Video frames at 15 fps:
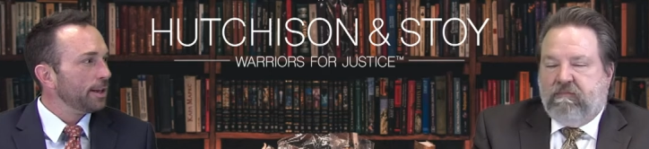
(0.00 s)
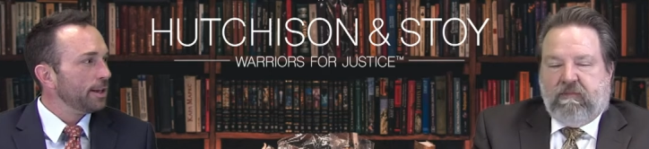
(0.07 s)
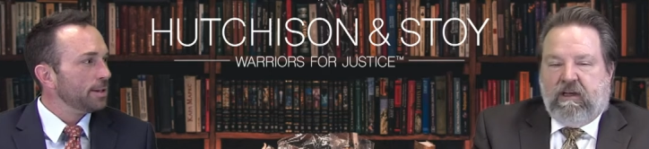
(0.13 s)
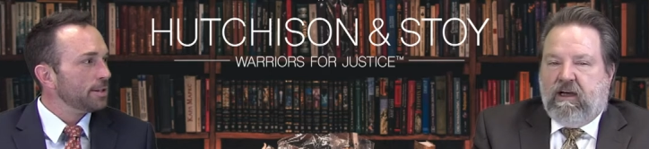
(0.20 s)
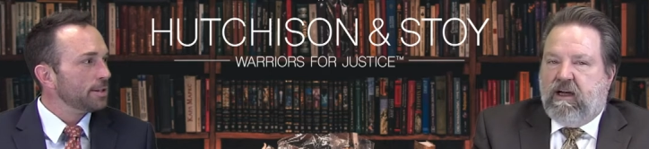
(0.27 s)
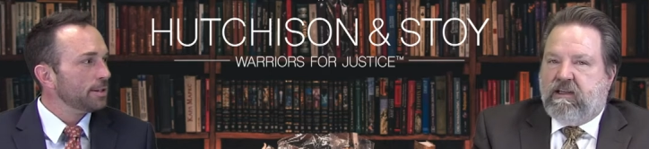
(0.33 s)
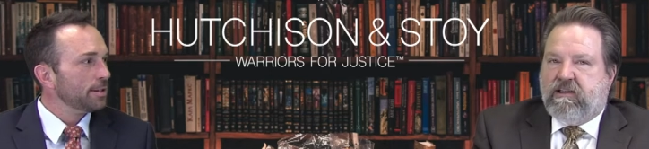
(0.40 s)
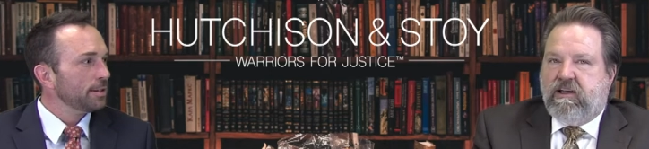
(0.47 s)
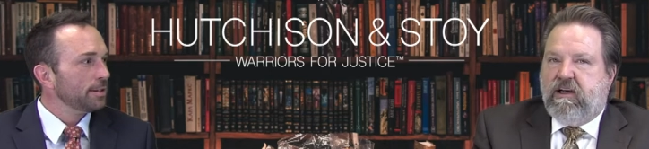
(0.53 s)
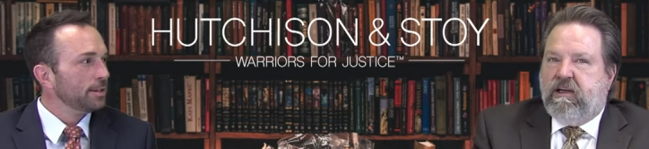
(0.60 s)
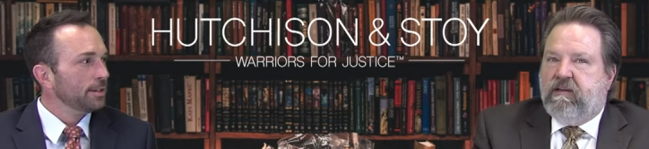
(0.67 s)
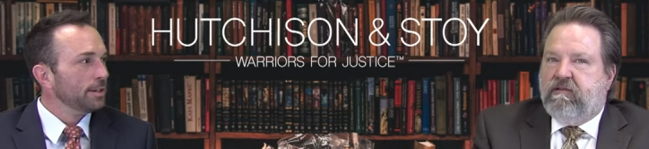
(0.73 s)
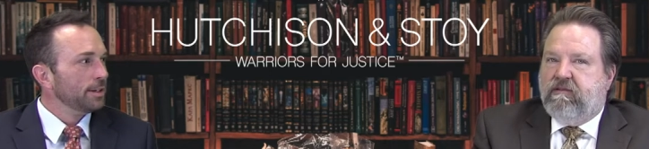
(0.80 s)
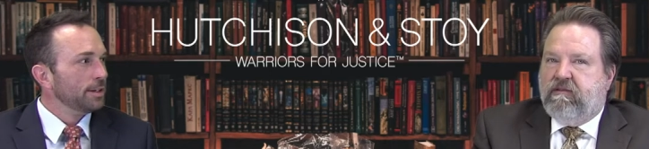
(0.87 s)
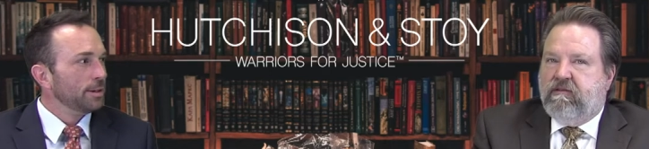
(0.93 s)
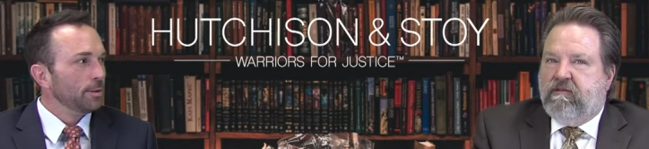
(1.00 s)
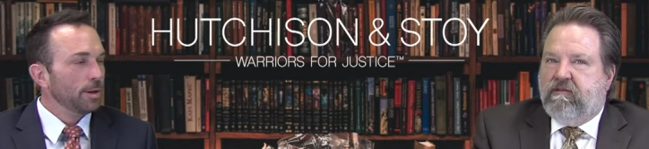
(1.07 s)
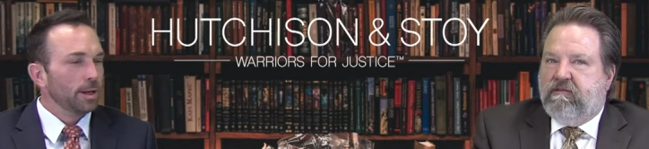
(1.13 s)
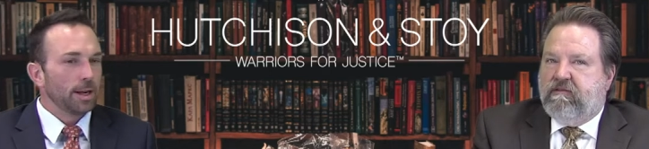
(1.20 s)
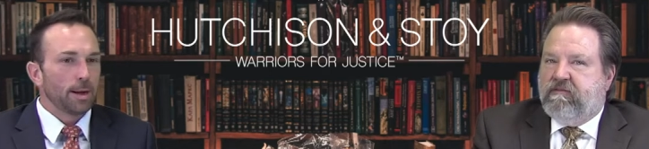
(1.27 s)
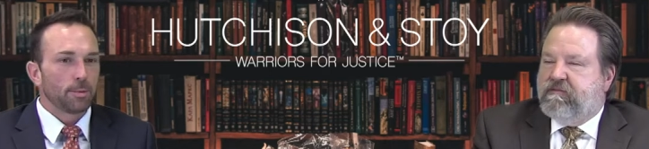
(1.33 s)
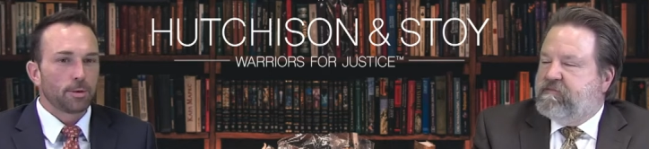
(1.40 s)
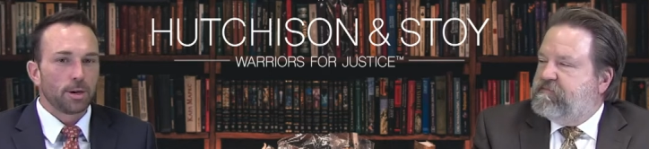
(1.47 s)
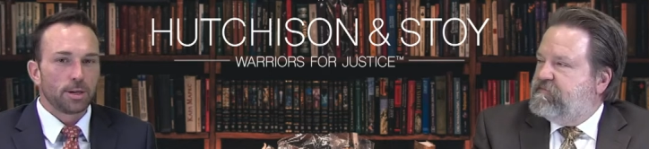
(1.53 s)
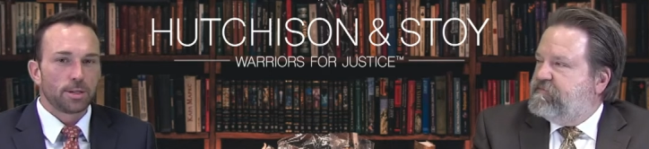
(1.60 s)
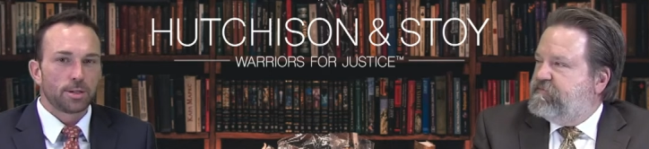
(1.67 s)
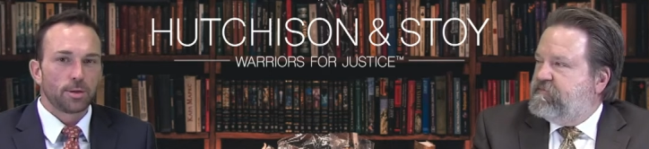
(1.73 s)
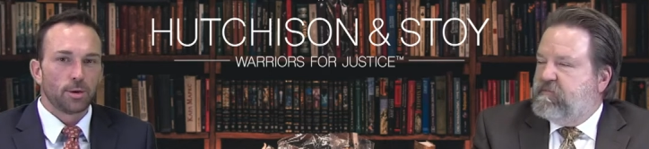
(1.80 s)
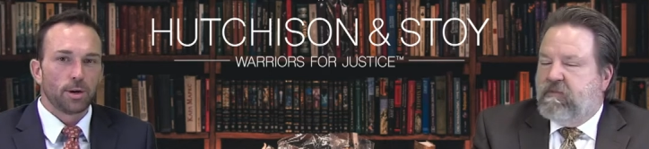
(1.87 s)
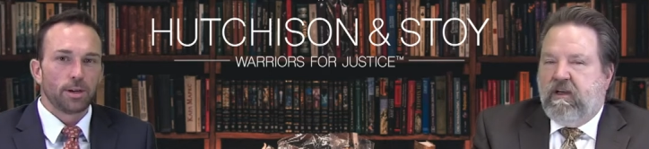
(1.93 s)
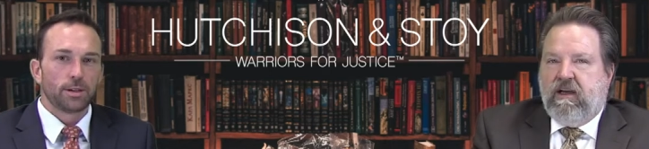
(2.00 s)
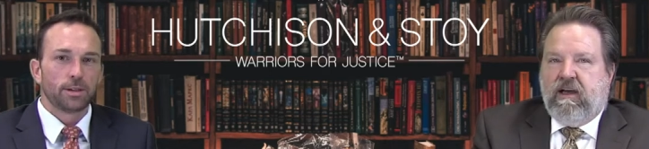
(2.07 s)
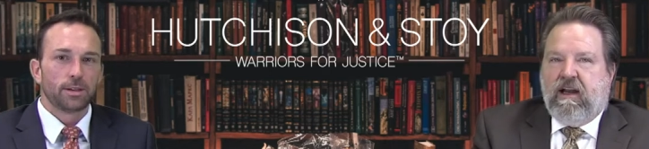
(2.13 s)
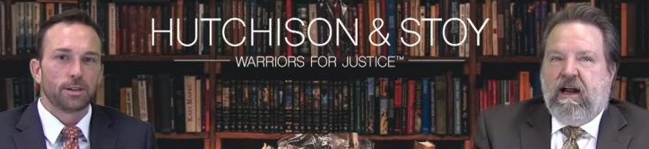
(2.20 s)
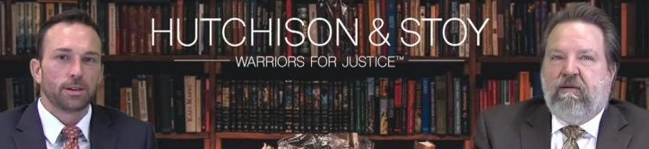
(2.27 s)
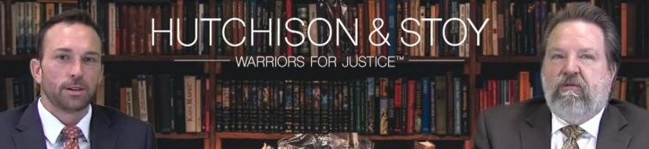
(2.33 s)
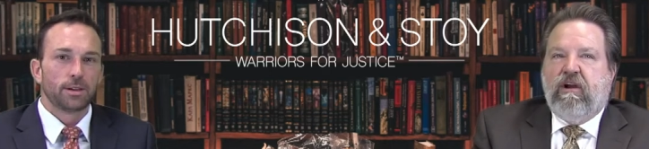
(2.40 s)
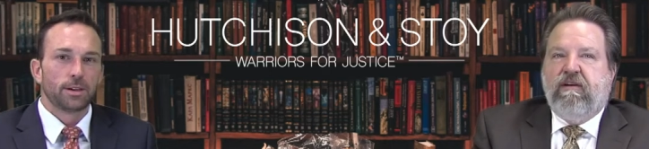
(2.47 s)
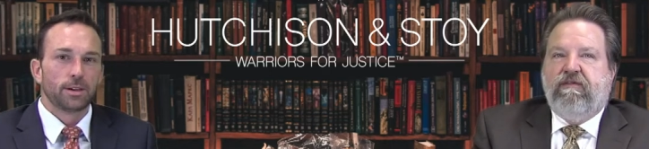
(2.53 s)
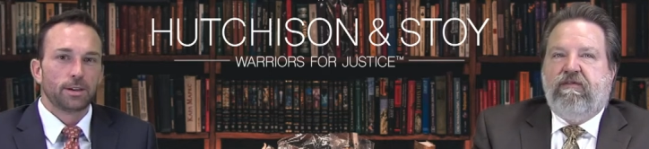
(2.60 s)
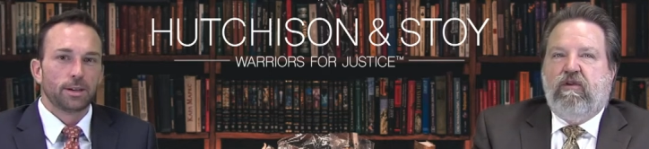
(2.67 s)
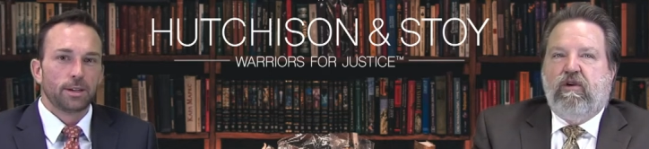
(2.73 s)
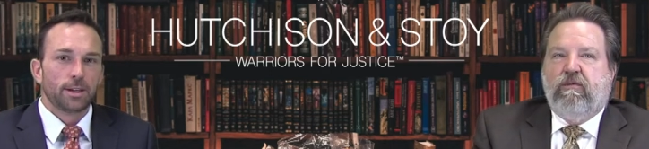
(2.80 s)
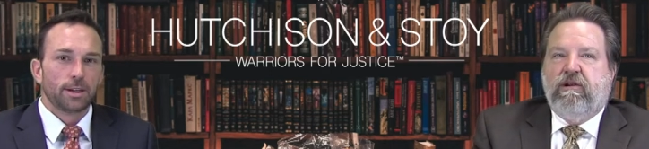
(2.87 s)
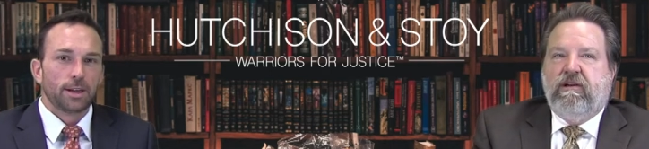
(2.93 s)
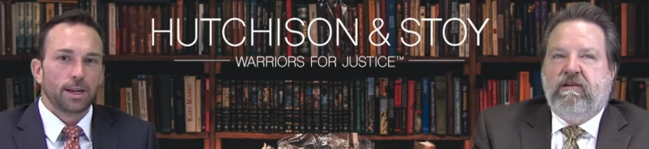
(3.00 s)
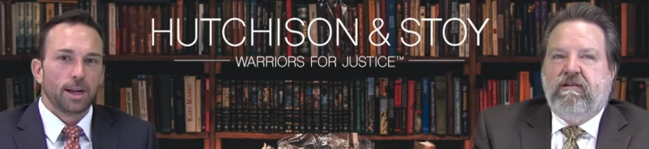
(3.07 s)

Speaker 1: else. That's it. Well, I'm Chris Stoy. And I'm Rafe Foreman.